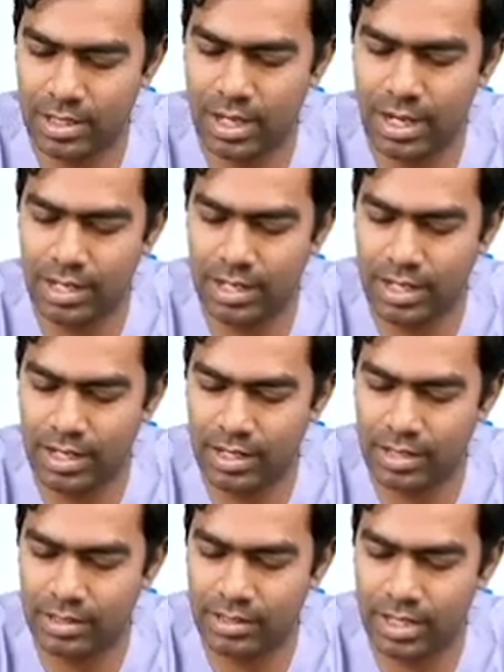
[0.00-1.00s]
collecting
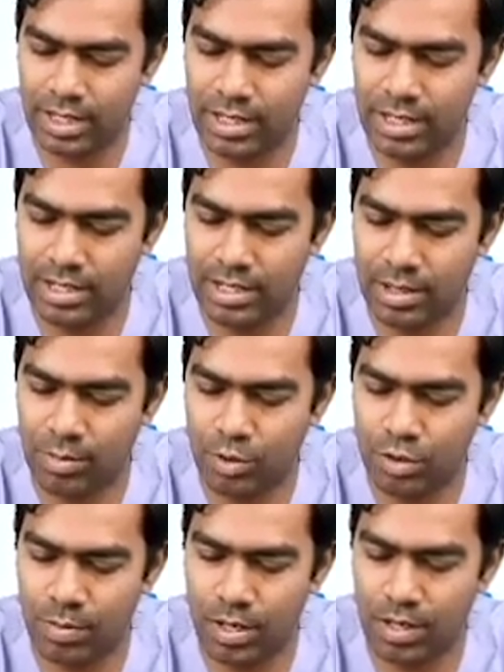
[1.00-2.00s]
ducts and the distal
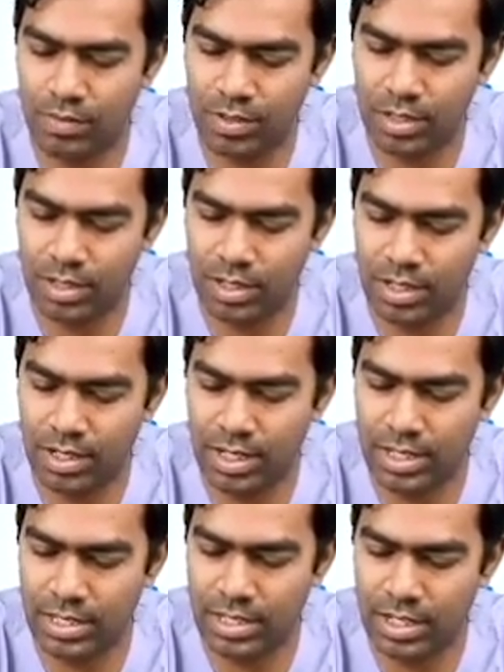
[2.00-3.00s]
most part of the
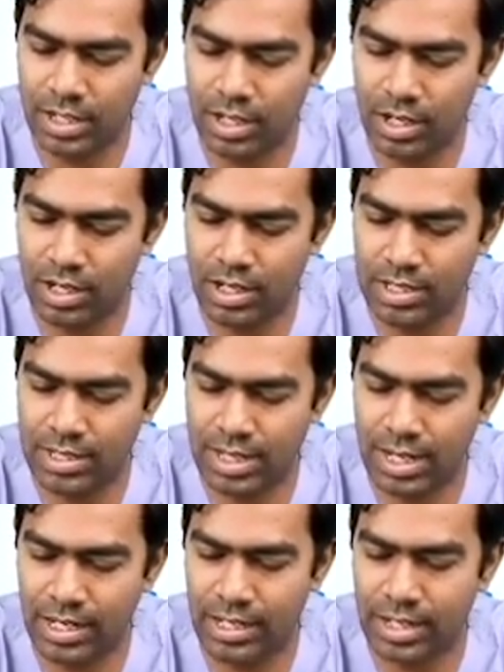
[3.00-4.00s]
DCT are
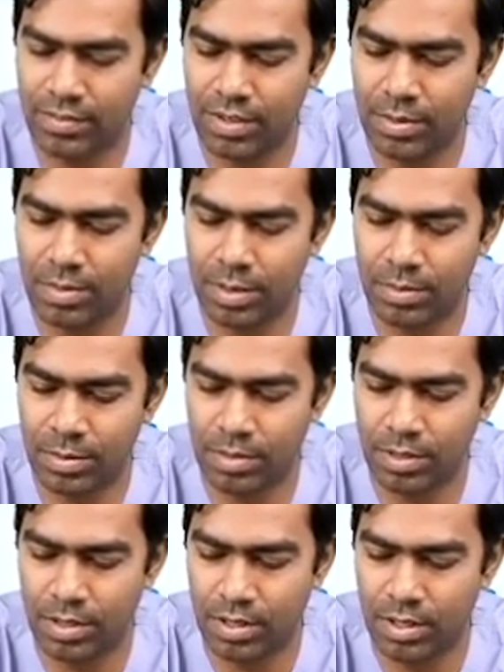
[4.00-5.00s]
selectively permeable,
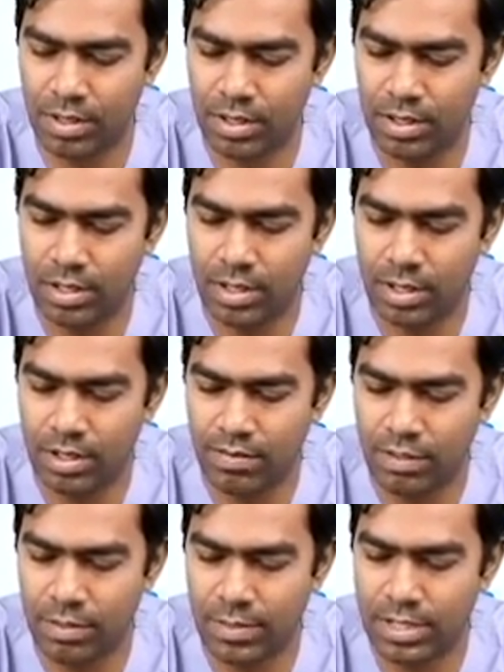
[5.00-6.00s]

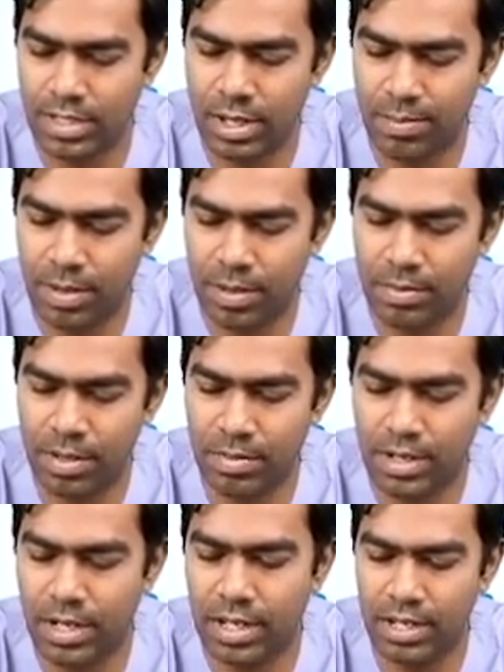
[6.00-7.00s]
which means their
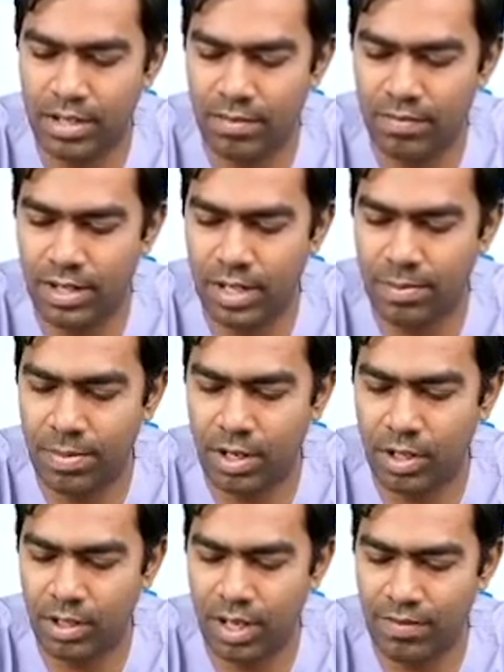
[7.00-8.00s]
permeability will
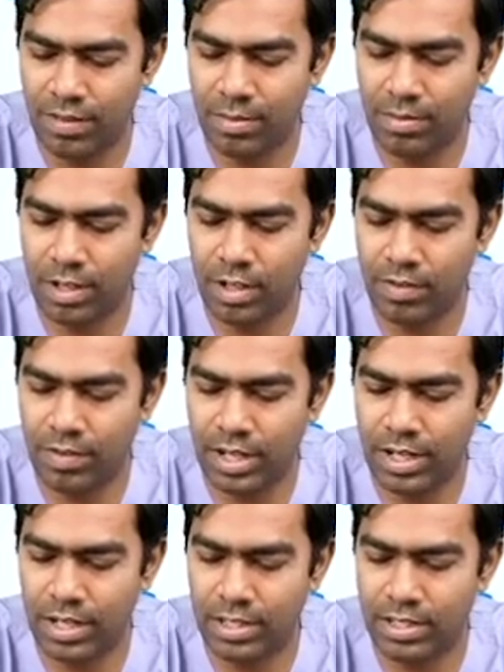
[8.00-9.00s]
depend on the availability of
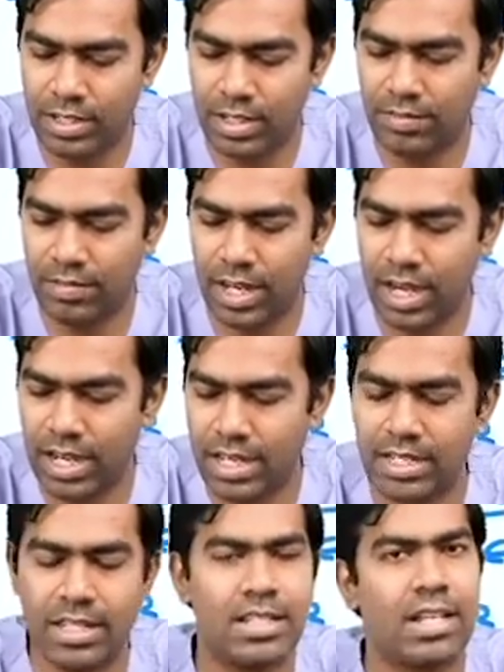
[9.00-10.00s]
ADH. If
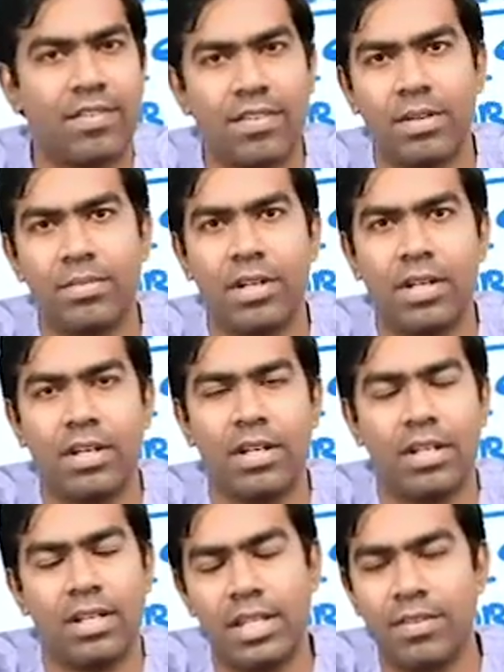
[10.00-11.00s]
ADH is available,
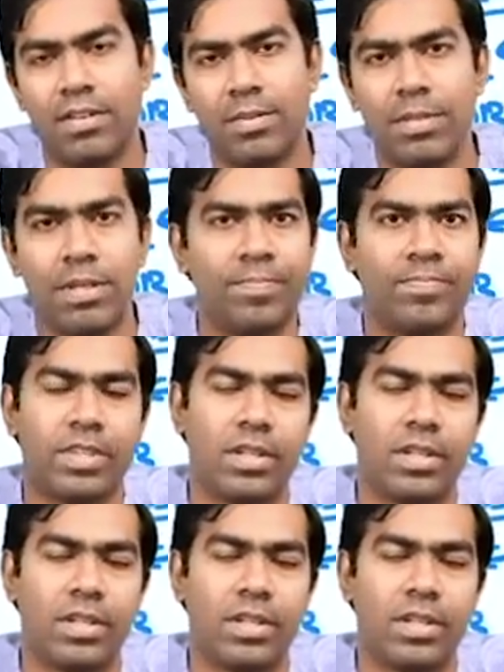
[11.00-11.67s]
they will be